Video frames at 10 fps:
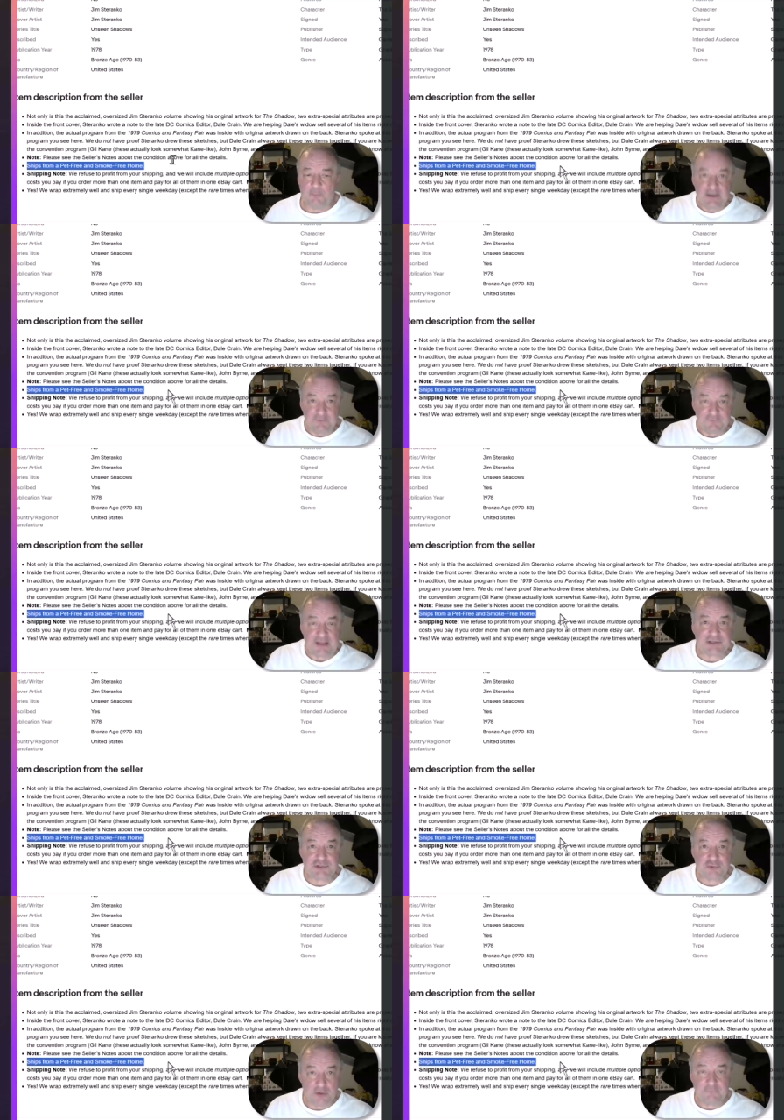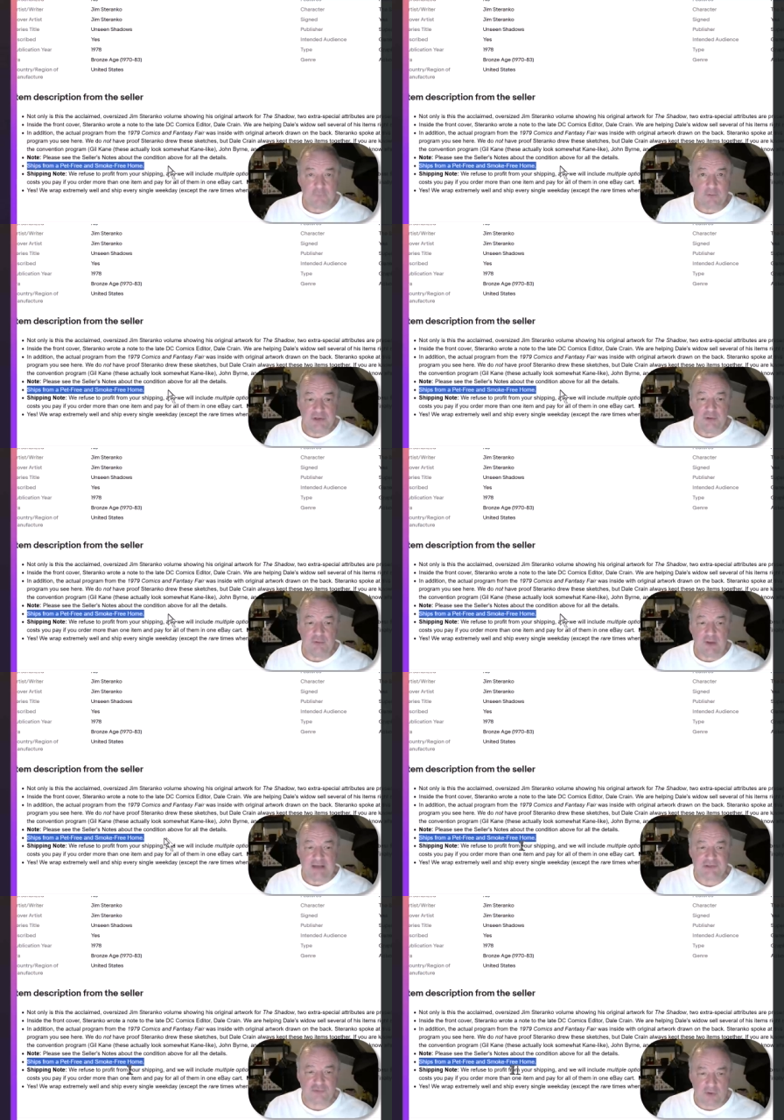If that's true for you, I
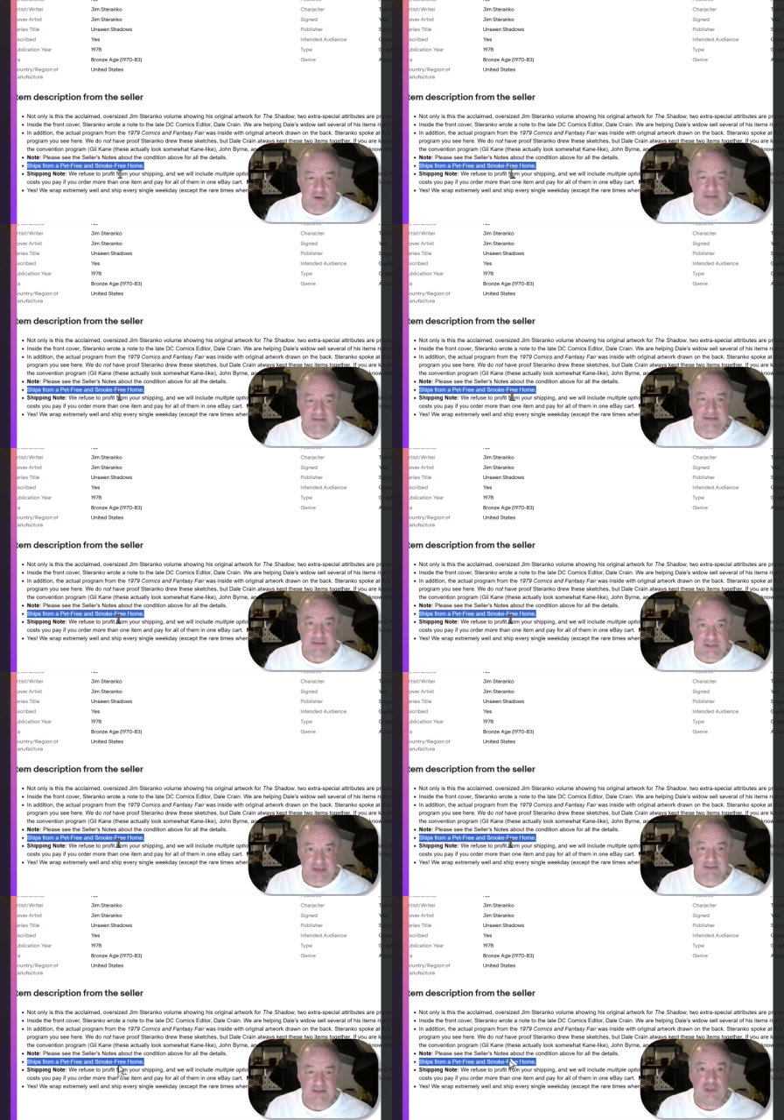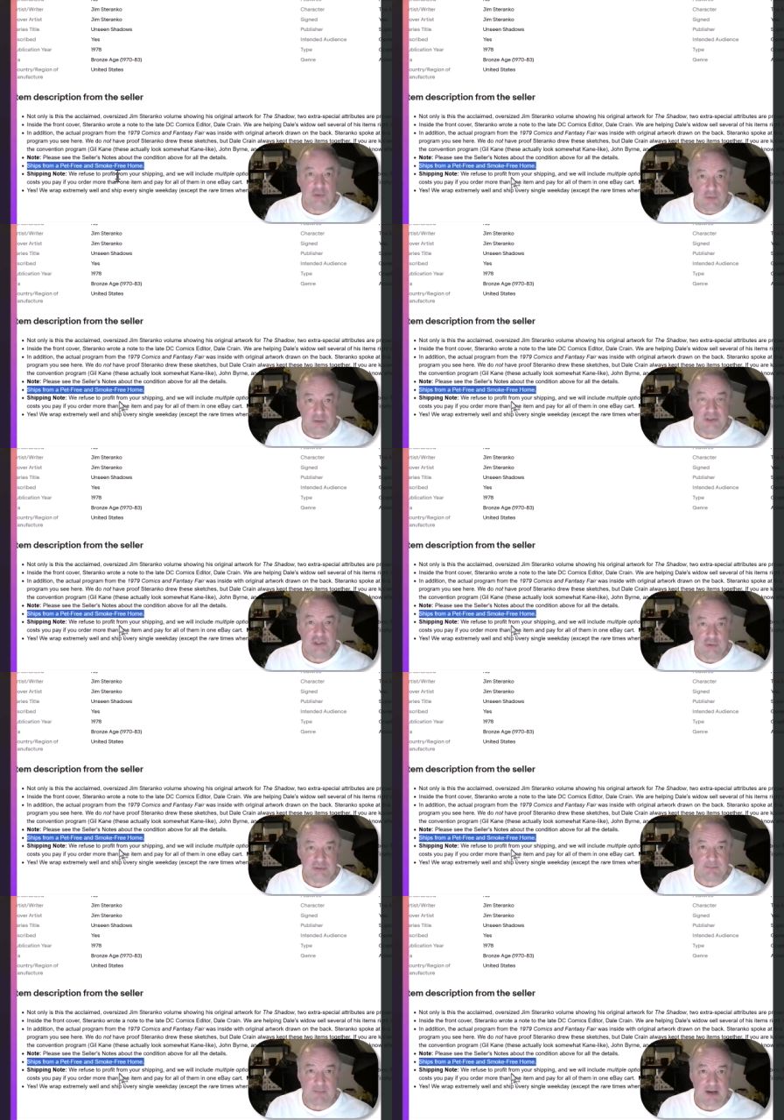strongly suggest you
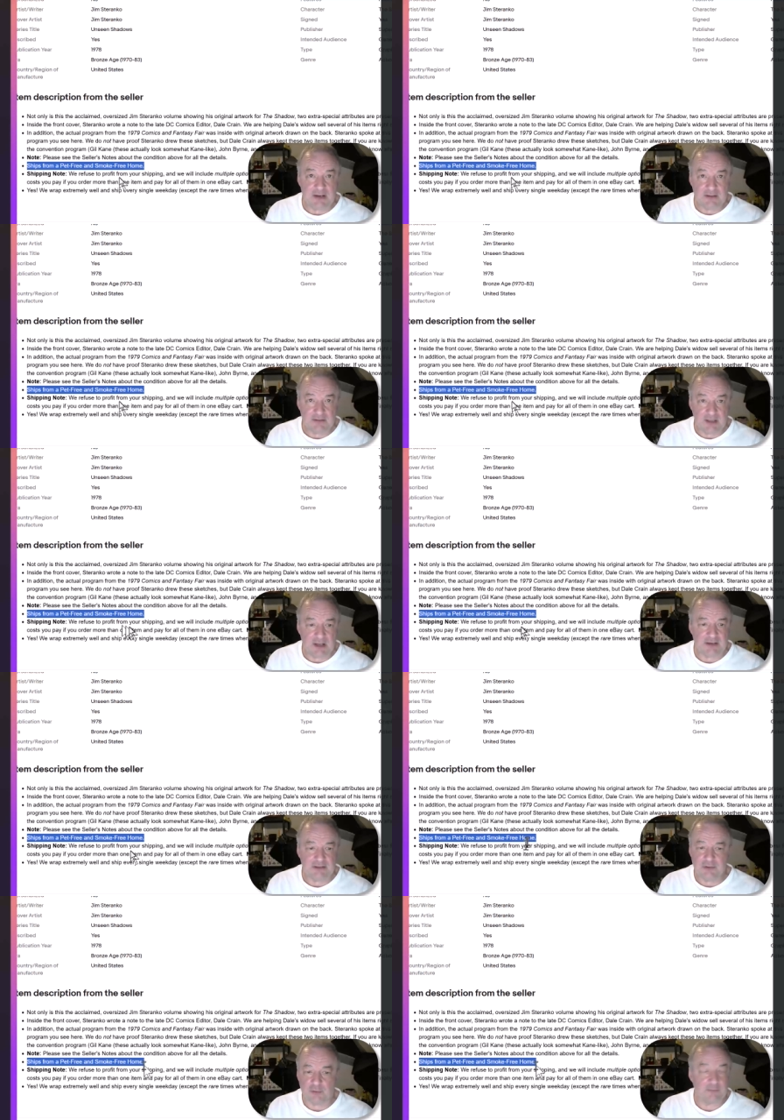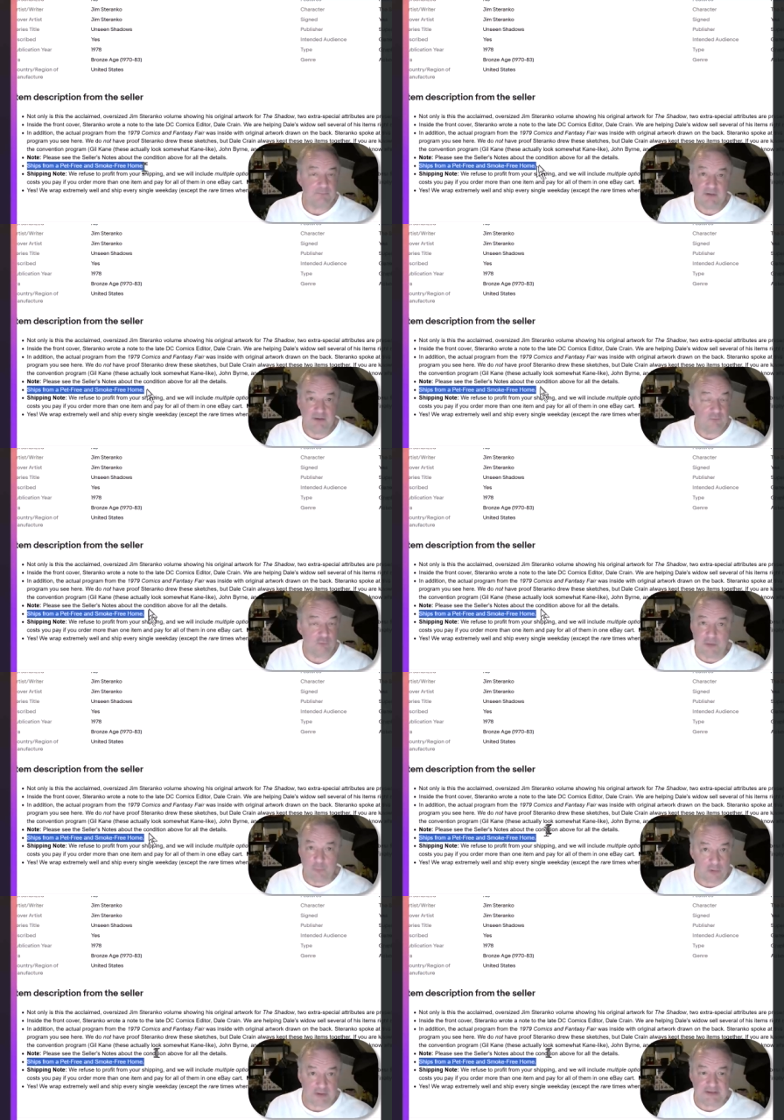use my line, or
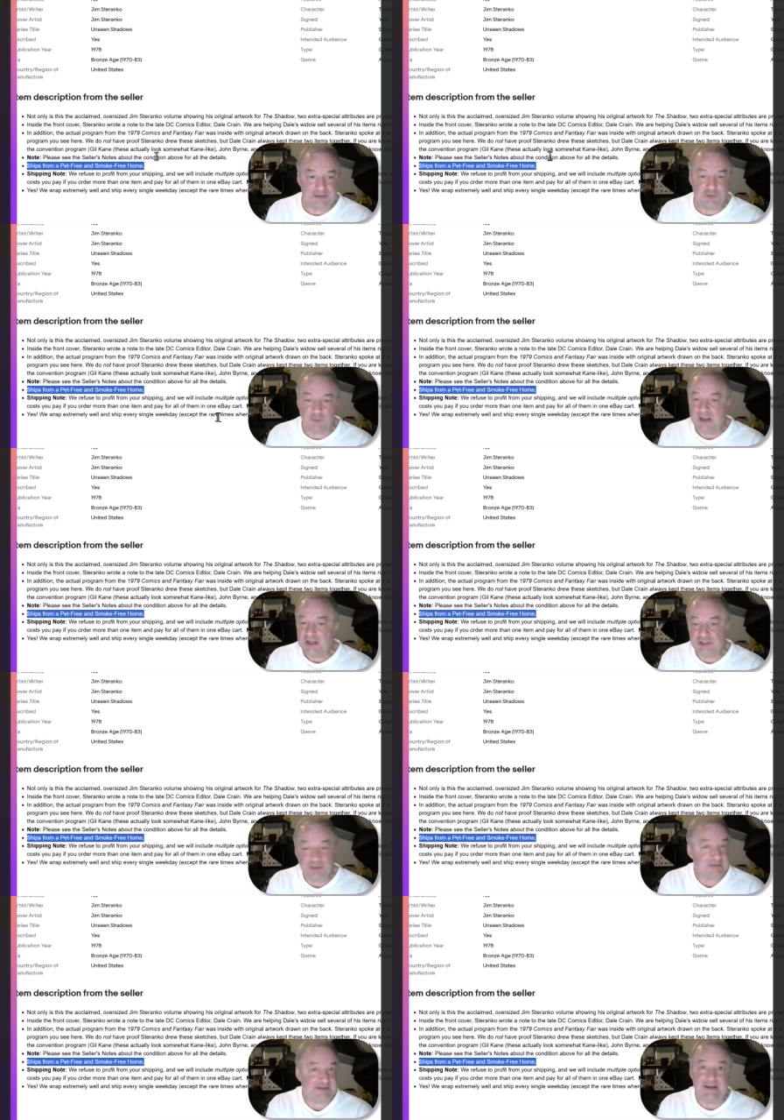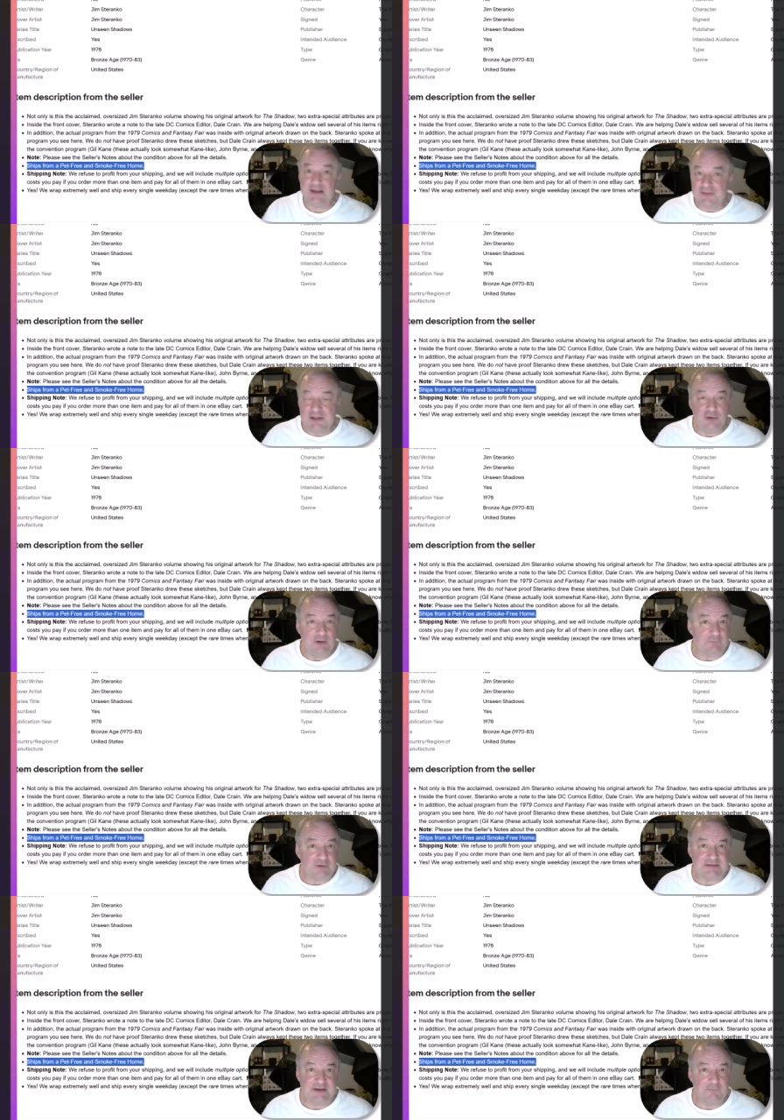reword it as you use anything you ever
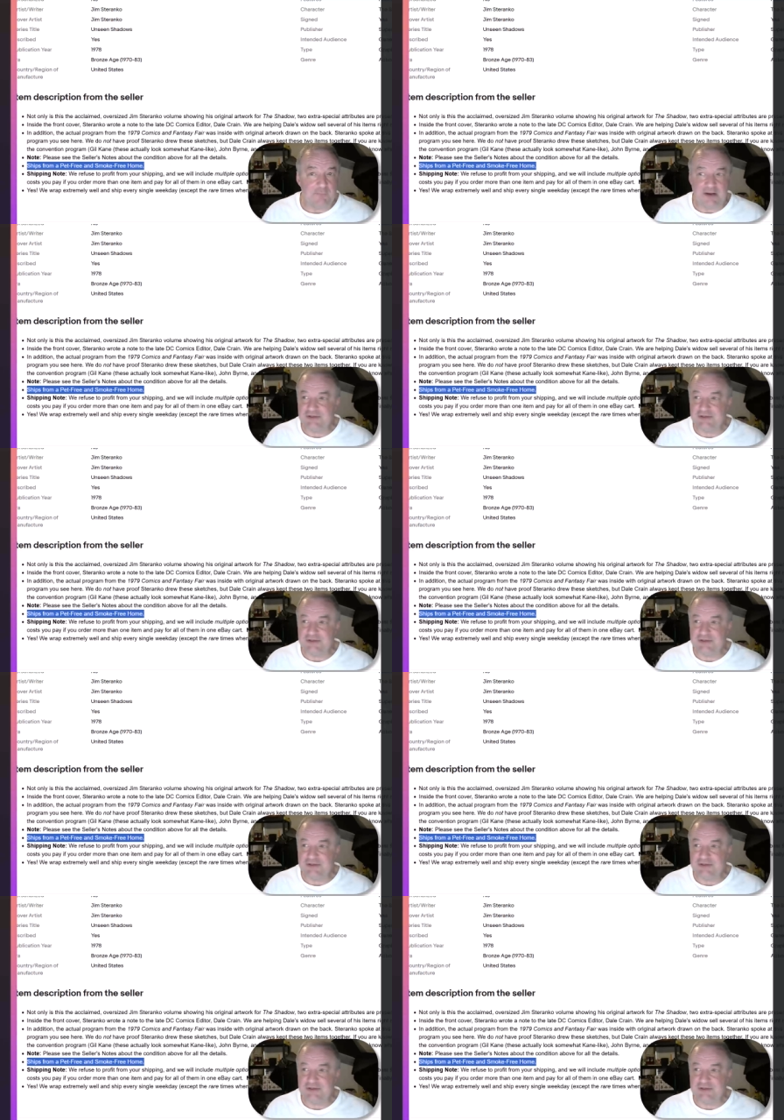see of mine.